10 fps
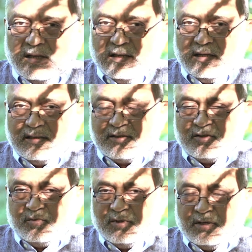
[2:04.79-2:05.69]
that has
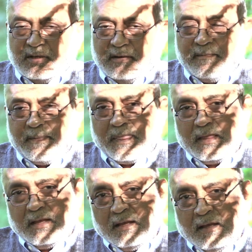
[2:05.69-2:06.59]
to be
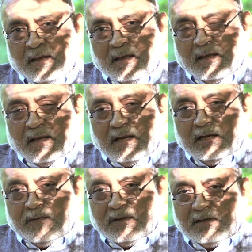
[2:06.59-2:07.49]

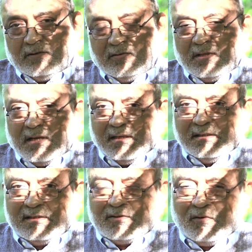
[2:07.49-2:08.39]
elevated to the
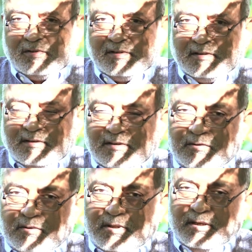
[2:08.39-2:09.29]
highest consciousness
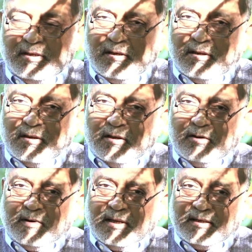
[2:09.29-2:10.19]
so that
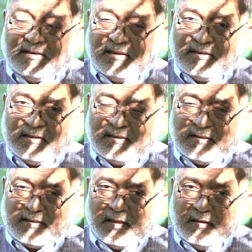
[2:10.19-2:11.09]
our
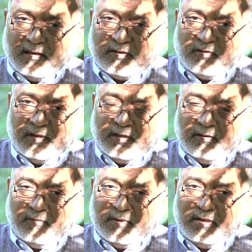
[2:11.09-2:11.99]
existence can resonate
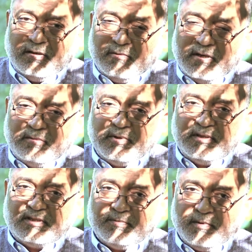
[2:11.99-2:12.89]
with the divine
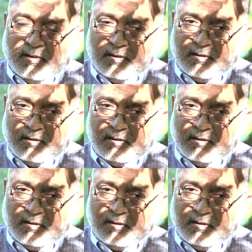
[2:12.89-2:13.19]
principle.